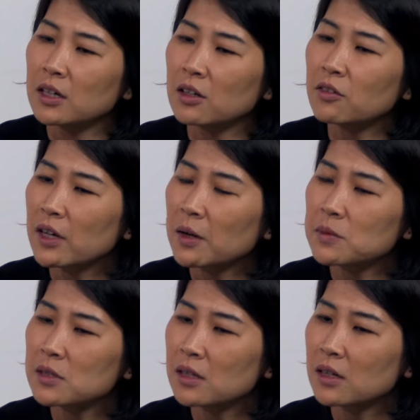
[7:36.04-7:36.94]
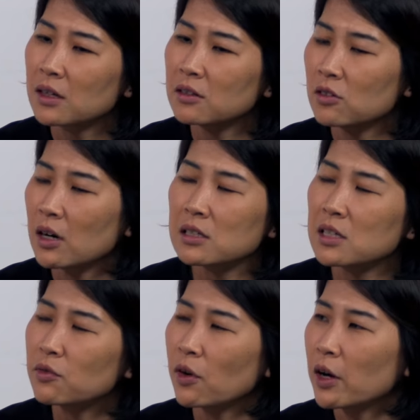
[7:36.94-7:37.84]
A lot of times,
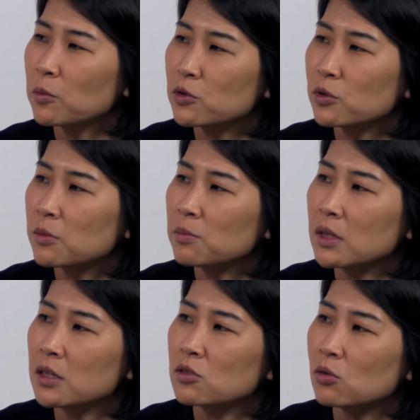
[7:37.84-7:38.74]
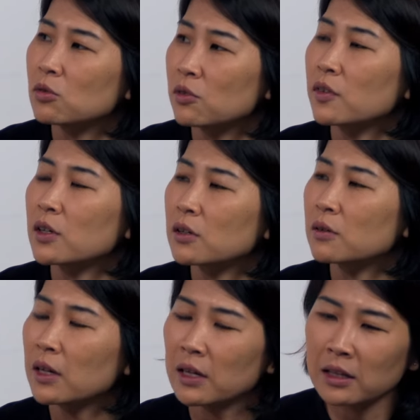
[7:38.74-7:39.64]
asking for help shouldn't be so
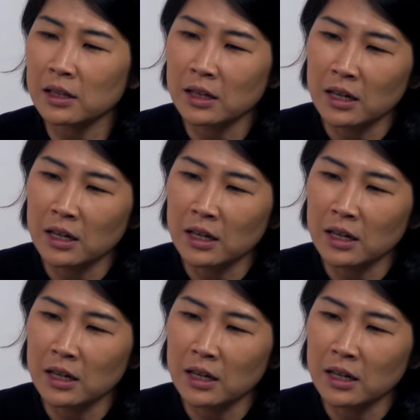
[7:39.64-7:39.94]
difficult. And